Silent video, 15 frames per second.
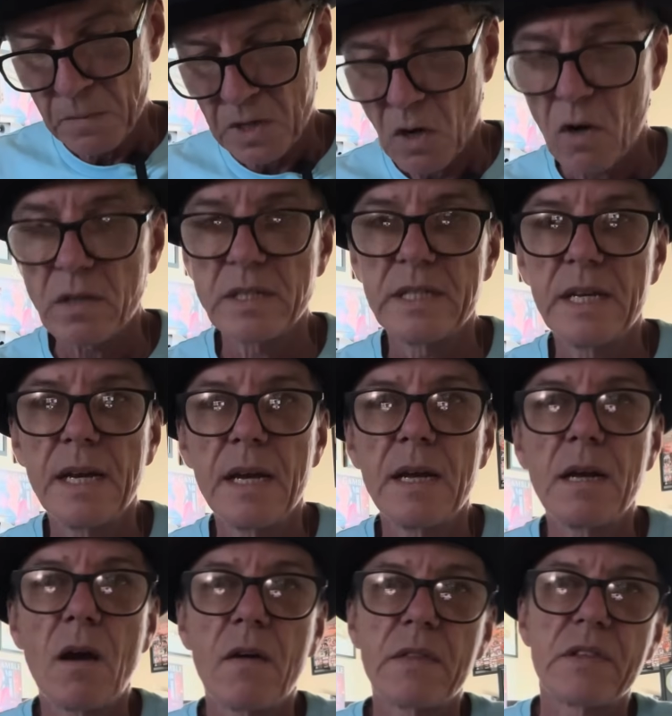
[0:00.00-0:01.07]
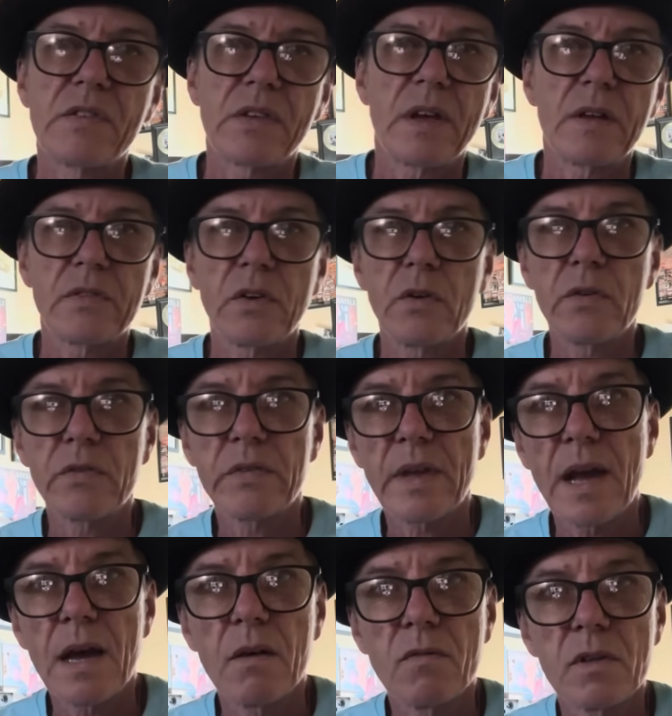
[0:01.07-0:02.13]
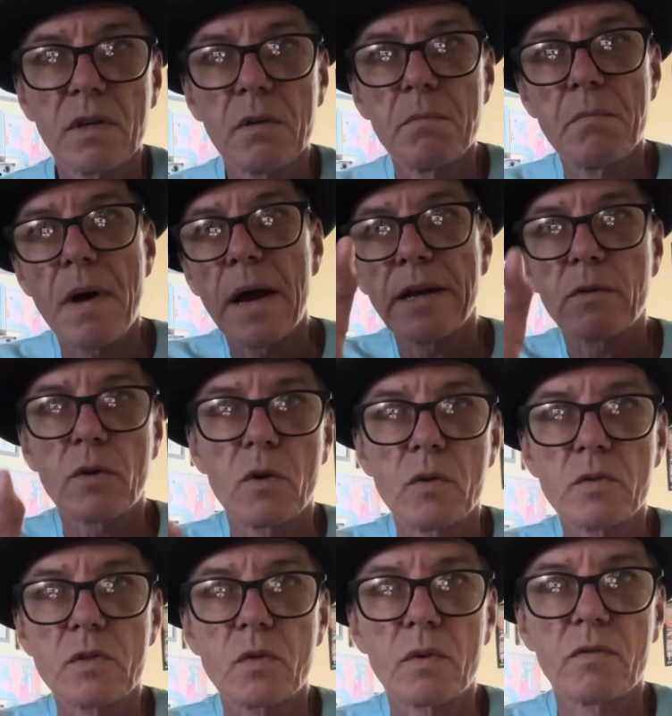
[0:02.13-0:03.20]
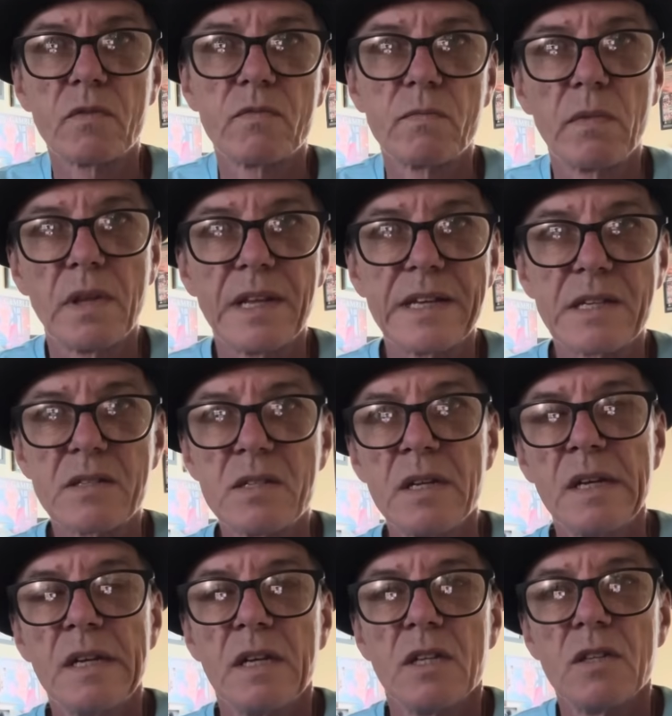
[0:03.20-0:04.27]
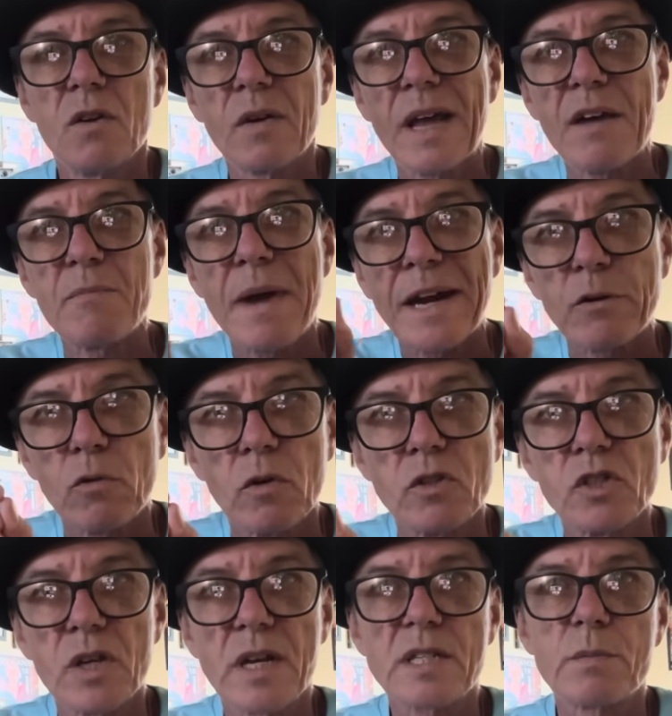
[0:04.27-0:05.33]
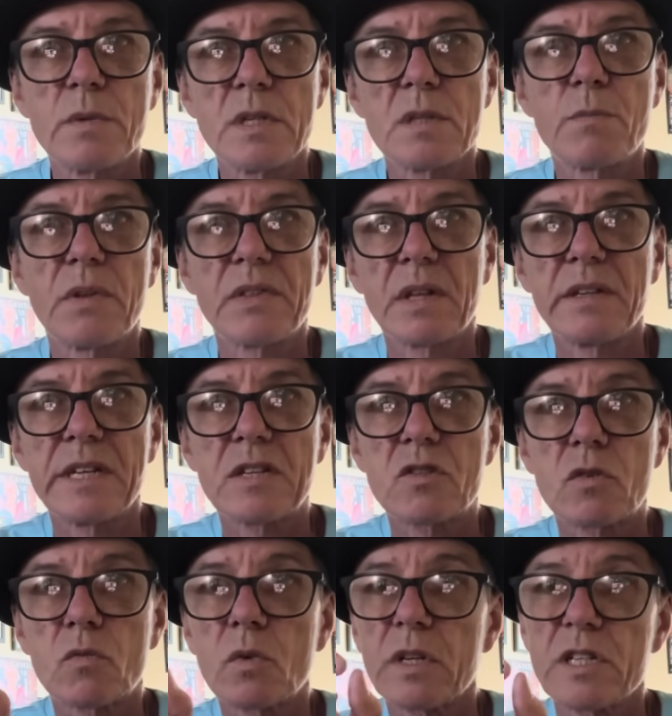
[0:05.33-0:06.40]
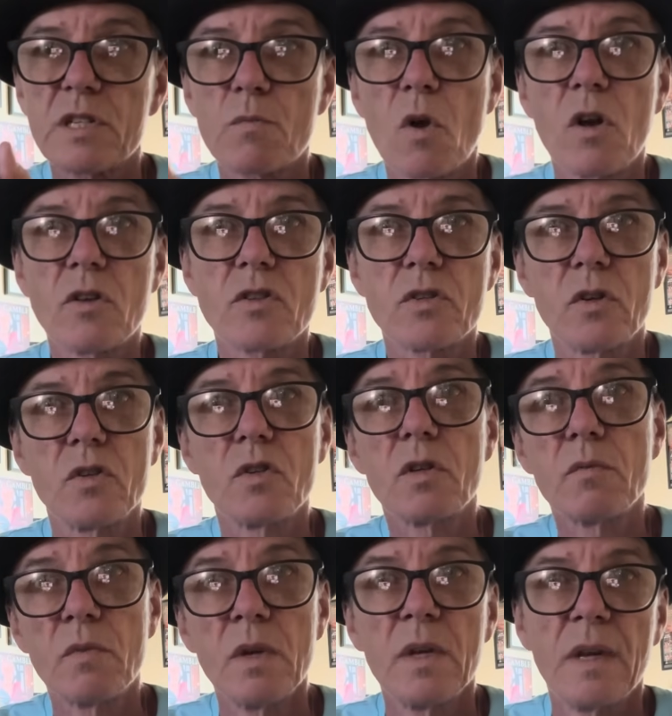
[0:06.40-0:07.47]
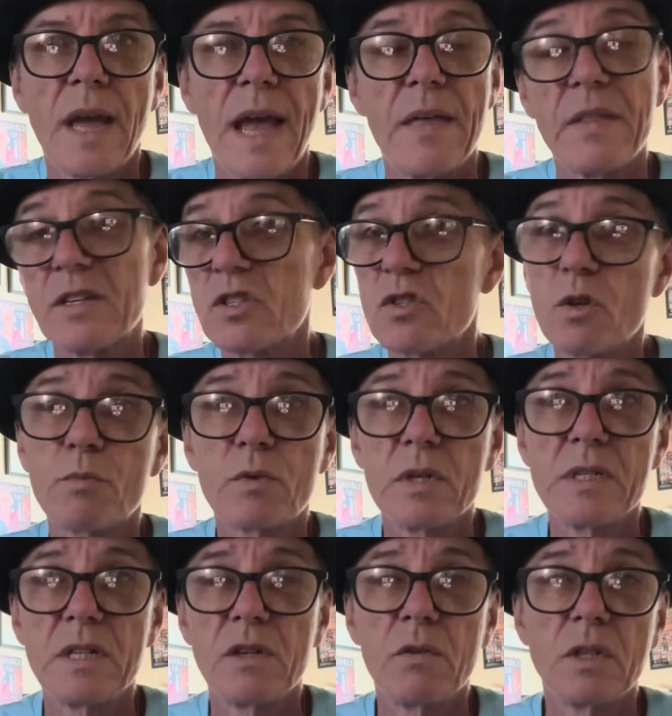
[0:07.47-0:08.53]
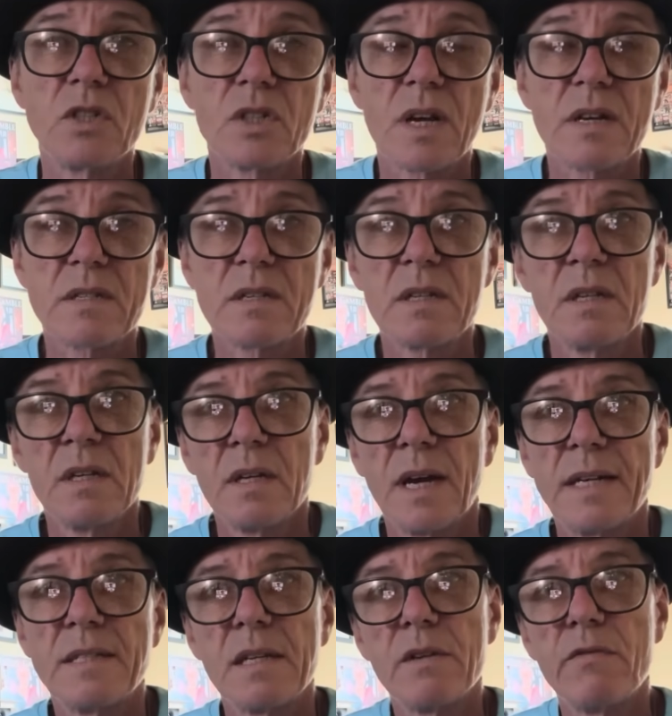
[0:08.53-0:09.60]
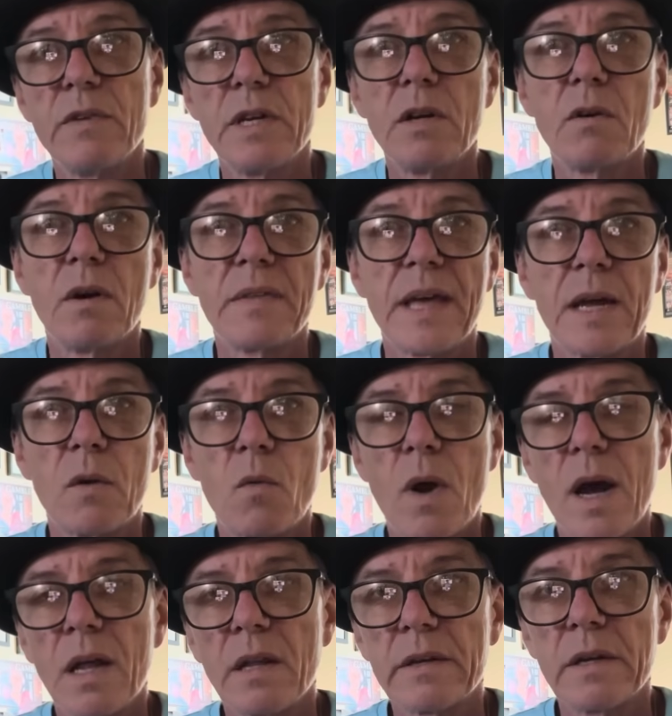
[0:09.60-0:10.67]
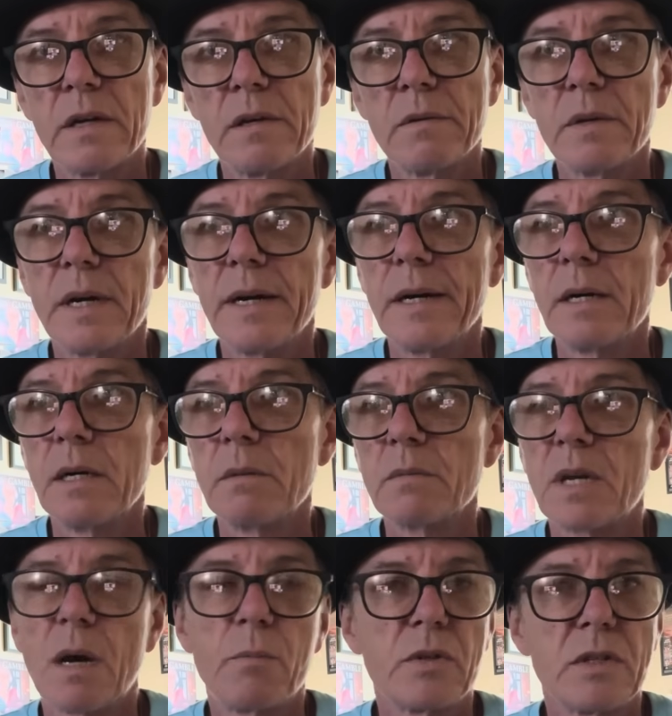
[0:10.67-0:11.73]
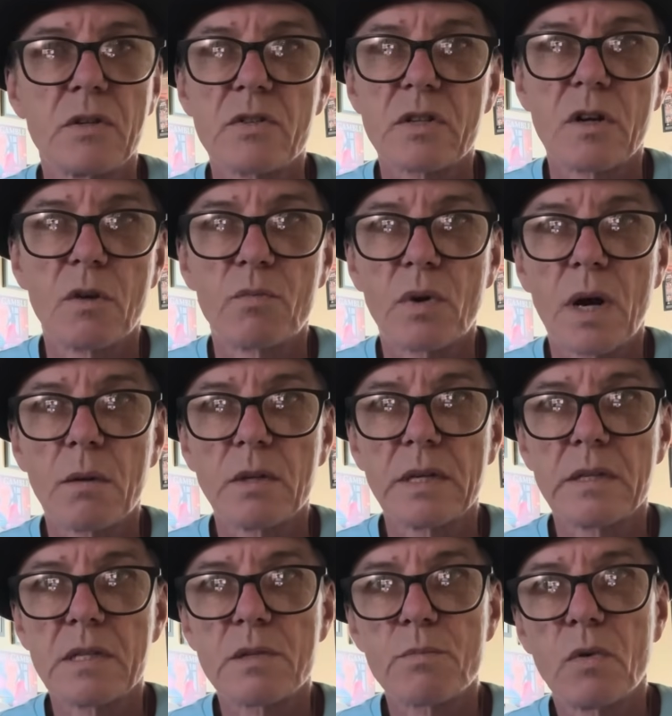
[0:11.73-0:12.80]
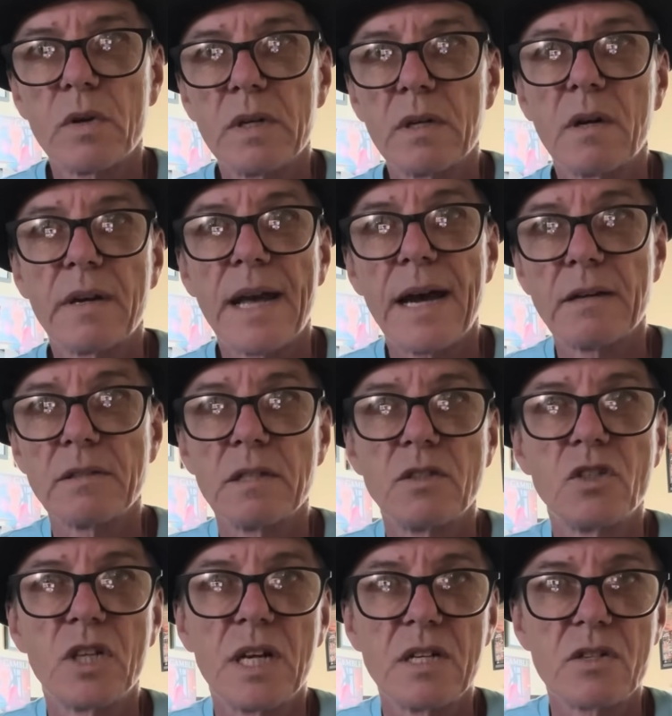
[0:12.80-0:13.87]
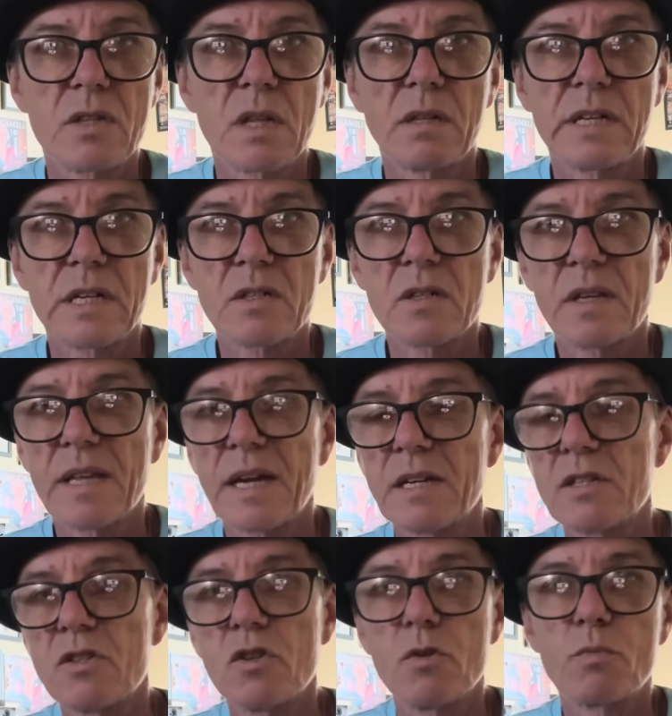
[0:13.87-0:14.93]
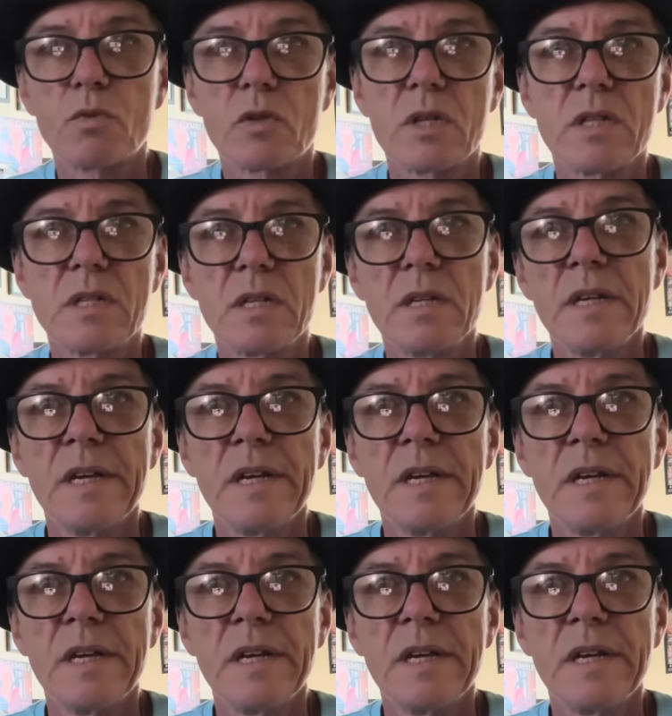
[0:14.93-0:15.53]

Cartier on the Santos, they have little micro sort of links. You don't have micro adjustments, but the links are really small, so you could, and it's super easy to adjust. I did a video on that a while ago, a couple of years ago, probably at this point, on how to change the links on that. It's super easy.